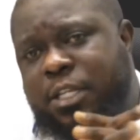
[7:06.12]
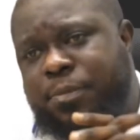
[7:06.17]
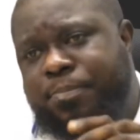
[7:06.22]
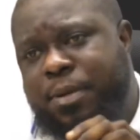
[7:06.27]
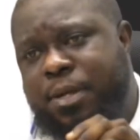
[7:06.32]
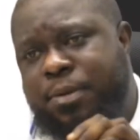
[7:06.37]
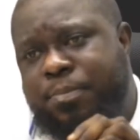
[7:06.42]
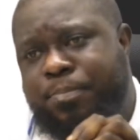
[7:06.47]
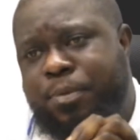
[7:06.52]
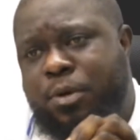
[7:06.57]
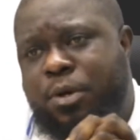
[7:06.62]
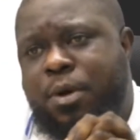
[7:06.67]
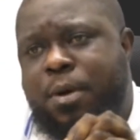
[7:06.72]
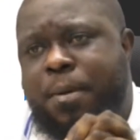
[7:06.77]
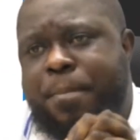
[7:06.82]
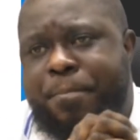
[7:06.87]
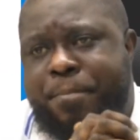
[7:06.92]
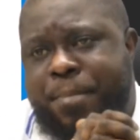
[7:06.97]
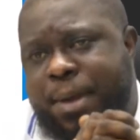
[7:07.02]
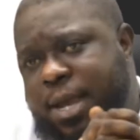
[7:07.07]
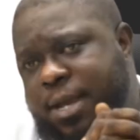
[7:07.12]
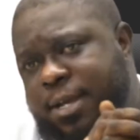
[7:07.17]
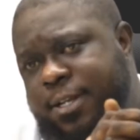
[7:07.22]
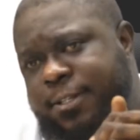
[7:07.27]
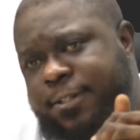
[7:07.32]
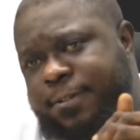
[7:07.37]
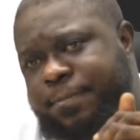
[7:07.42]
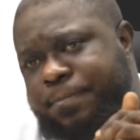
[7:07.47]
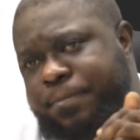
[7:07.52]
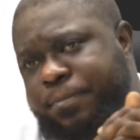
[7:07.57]
is being
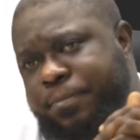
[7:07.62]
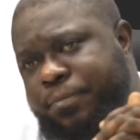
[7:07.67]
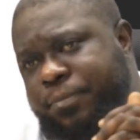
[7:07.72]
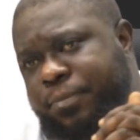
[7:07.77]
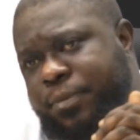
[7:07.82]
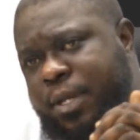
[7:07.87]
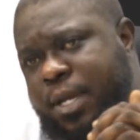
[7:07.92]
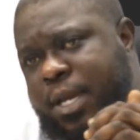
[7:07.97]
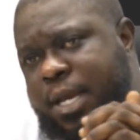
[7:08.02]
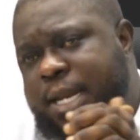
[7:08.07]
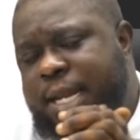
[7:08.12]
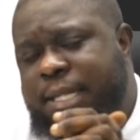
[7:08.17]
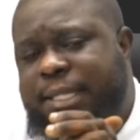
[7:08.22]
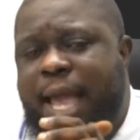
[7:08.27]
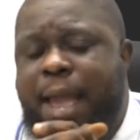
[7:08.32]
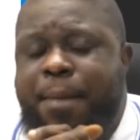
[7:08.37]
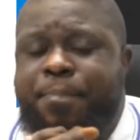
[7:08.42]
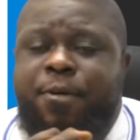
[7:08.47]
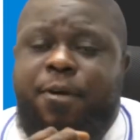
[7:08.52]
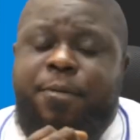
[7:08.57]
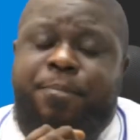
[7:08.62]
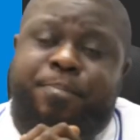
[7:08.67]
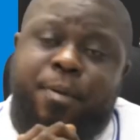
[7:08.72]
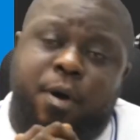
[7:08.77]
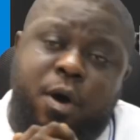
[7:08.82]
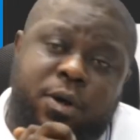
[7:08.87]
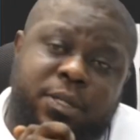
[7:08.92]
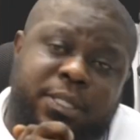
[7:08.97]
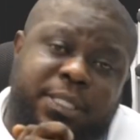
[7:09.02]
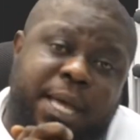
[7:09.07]
made the type of
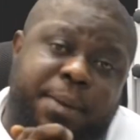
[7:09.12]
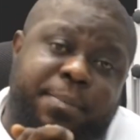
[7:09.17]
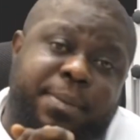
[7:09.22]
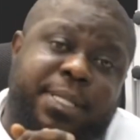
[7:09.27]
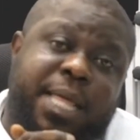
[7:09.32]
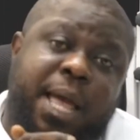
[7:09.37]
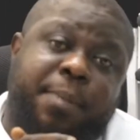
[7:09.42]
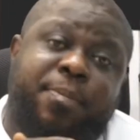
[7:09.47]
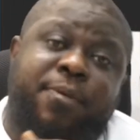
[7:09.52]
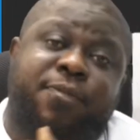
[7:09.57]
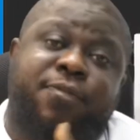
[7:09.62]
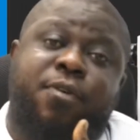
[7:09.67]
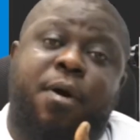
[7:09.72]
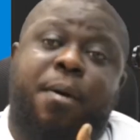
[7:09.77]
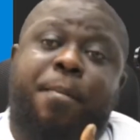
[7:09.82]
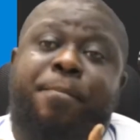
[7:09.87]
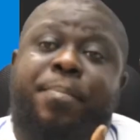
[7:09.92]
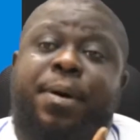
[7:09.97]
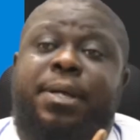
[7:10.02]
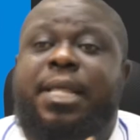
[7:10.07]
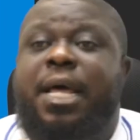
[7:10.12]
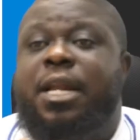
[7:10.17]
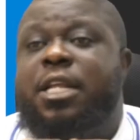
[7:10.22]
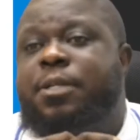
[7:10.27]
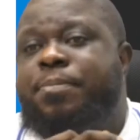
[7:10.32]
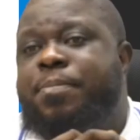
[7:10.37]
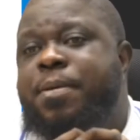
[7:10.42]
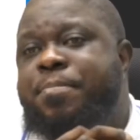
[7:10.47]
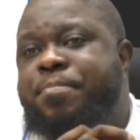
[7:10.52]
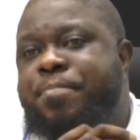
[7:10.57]
bond, the type, of compound that
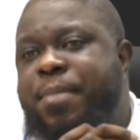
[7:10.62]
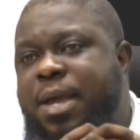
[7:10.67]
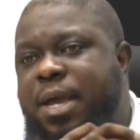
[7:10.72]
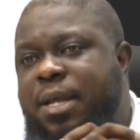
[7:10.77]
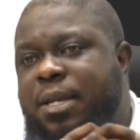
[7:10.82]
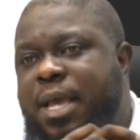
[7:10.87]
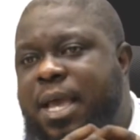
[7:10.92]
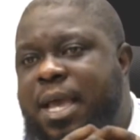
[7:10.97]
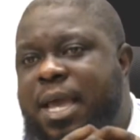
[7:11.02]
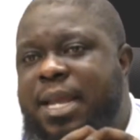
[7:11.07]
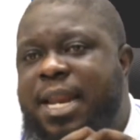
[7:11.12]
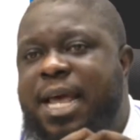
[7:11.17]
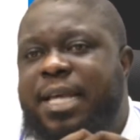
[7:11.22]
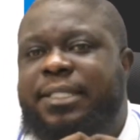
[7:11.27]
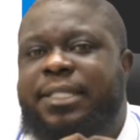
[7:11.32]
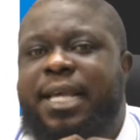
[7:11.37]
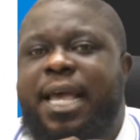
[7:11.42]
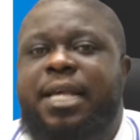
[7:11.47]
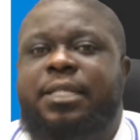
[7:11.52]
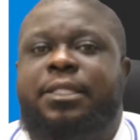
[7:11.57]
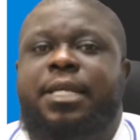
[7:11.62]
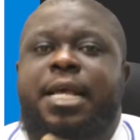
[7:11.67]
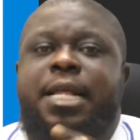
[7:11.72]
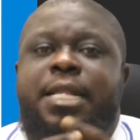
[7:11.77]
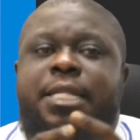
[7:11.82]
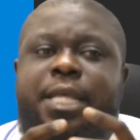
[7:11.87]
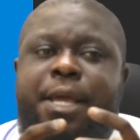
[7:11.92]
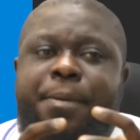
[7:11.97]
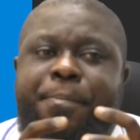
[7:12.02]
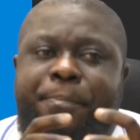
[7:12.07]
is being made. In essence,
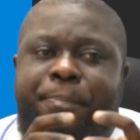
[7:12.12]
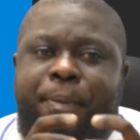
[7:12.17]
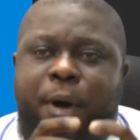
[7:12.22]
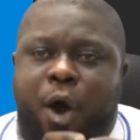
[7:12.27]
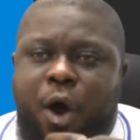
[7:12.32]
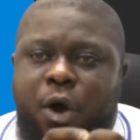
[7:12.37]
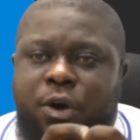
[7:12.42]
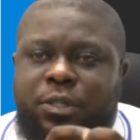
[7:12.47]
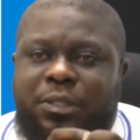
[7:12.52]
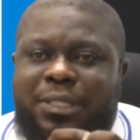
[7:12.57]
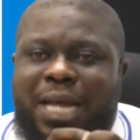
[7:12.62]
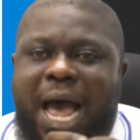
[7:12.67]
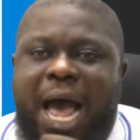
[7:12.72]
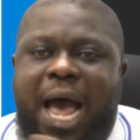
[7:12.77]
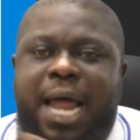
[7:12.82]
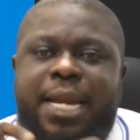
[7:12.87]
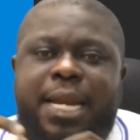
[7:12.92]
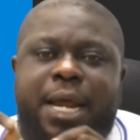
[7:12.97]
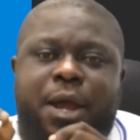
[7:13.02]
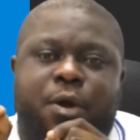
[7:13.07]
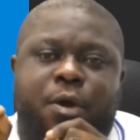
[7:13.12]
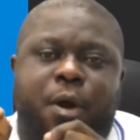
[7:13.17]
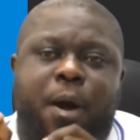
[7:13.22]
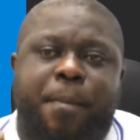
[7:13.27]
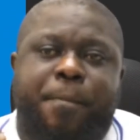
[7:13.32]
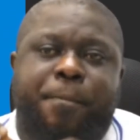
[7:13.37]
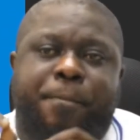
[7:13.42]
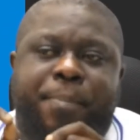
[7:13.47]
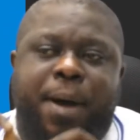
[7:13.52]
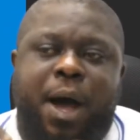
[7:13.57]
the bond and the
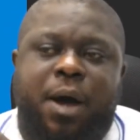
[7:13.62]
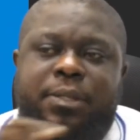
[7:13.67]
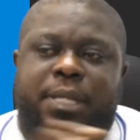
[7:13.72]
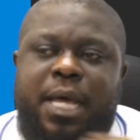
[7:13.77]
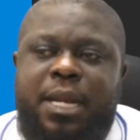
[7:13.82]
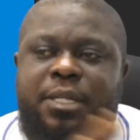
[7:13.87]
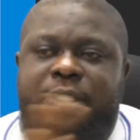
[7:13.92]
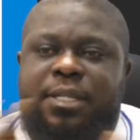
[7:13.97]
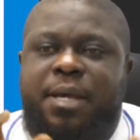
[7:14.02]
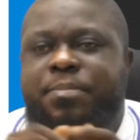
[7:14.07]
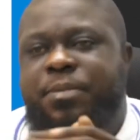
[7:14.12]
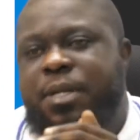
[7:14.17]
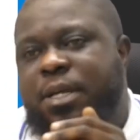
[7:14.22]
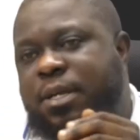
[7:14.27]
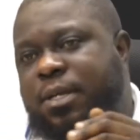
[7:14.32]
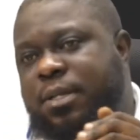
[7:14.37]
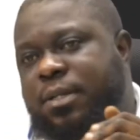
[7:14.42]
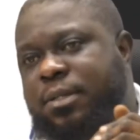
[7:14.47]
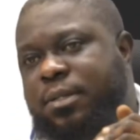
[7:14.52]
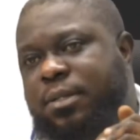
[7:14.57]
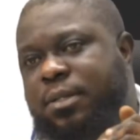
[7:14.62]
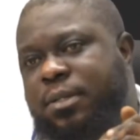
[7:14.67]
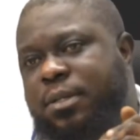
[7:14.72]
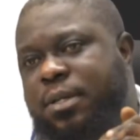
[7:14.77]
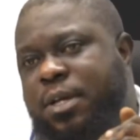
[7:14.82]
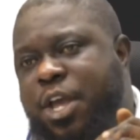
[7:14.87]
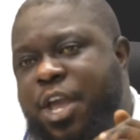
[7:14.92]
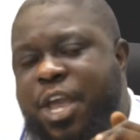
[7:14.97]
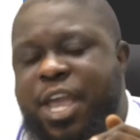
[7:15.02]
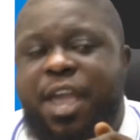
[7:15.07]
compound are the same thing.
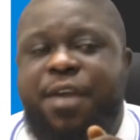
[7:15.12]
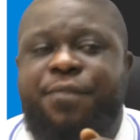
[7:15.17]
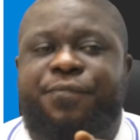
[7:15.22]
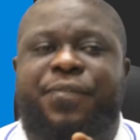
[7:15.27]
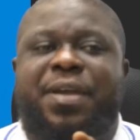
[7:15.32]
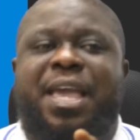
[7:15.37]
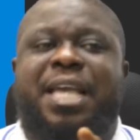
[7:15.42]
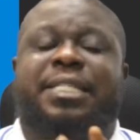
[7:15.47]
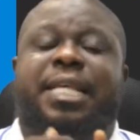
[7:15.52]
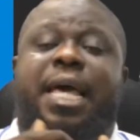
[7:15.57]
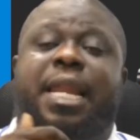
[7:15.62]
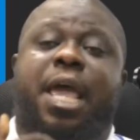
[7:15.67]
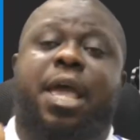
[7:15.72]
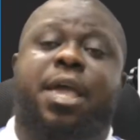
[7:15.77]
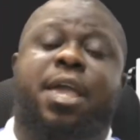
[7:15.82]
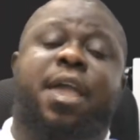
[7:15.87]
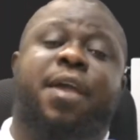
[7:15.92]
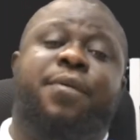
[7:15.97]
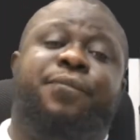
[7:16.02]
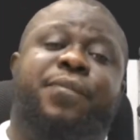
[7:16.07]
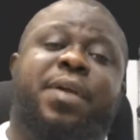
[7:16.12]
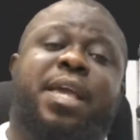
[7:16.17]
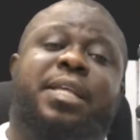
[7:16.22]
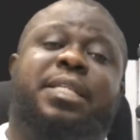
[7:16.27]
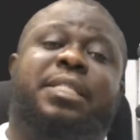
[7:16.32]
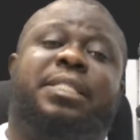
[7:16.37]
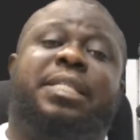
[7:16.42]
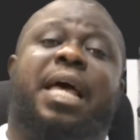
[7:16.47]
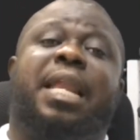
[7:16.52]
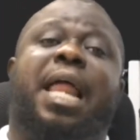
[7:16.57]
If, it's an, if it
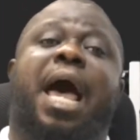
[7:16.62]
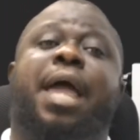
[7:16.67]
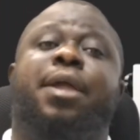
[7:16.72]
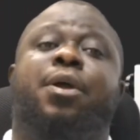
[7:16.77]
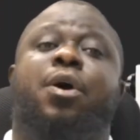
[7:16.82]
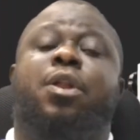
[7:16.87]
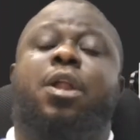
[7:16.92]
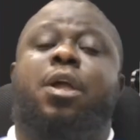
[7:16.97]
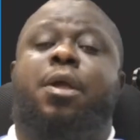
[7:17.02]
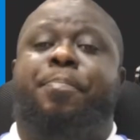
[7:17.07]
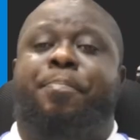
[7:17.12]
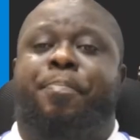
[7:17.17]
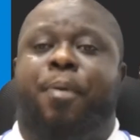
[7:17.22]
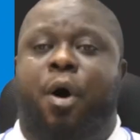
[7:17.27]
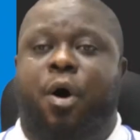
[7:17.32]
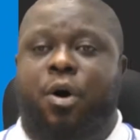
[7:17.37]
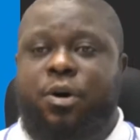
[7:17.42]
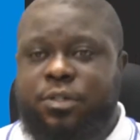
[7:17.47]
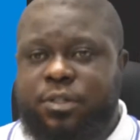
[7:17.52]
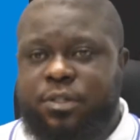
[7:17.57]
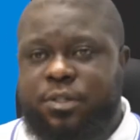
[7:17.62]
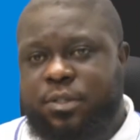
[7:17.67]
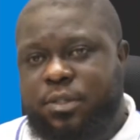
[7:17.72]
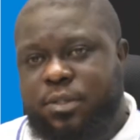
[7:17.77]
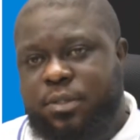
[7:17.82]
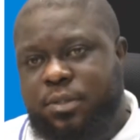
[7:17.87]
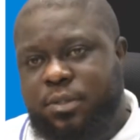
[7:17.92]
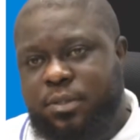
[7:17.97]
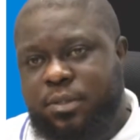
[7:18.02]
is an ionic bond,